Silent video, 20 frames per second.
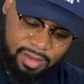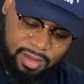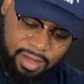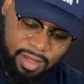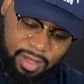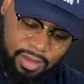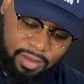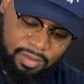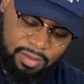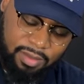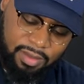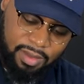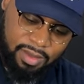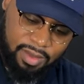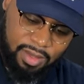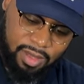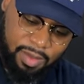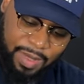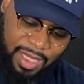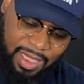you know,
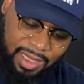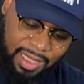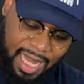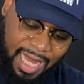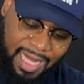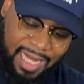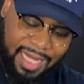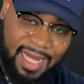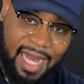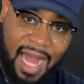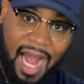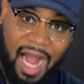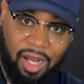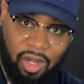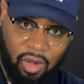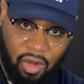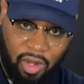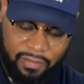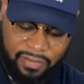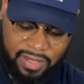there's gonna be a lot of
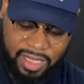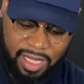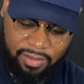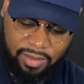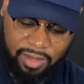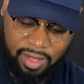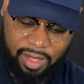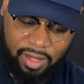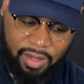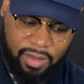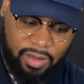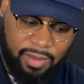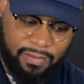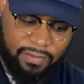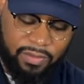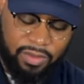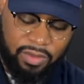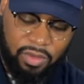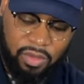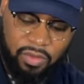knockoffs out there
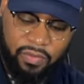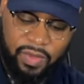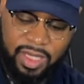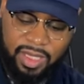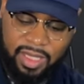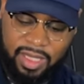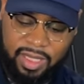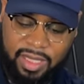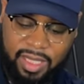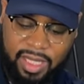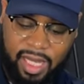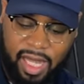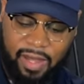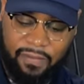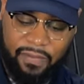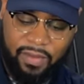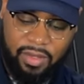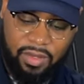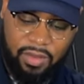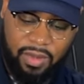of UV
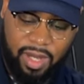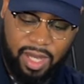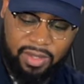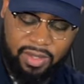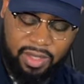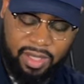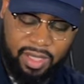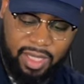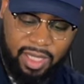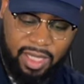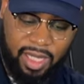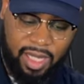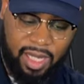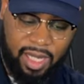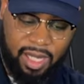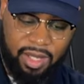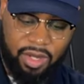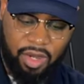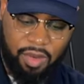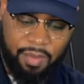DTF, and you guys are gonna get
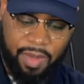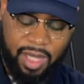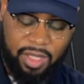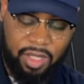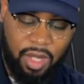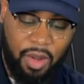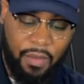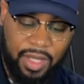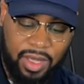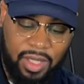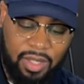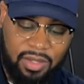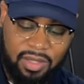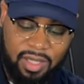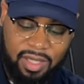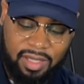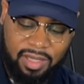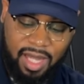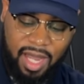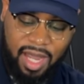it, and you're gonna be like, no, it looks
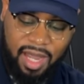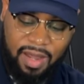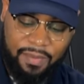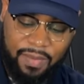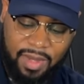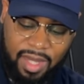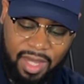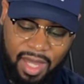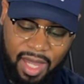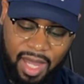the same.